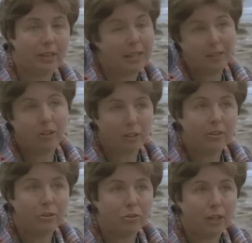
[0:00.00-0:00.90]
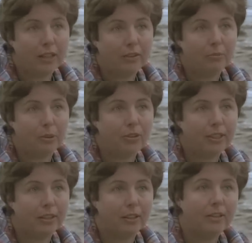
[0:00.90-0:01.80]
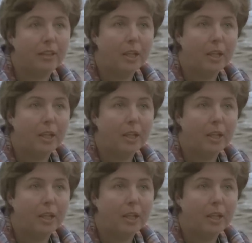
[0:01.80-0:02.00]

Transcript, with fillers: and in Australia in particular,